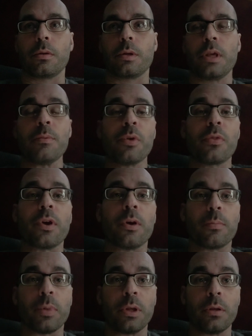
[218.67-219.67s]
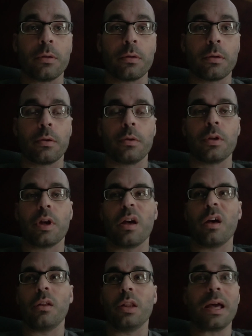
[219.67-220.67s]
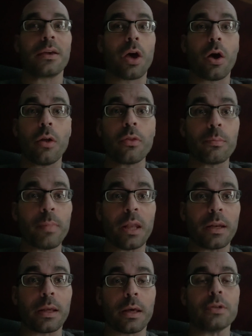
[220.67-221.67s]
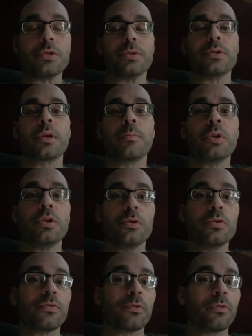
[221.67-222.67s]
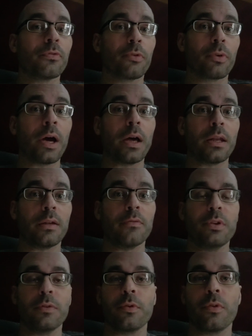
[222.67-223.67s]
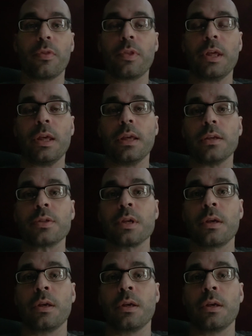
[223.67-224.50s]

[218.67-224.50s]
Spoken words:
Chemotherapy, like other medications, can be used for a variety of different things,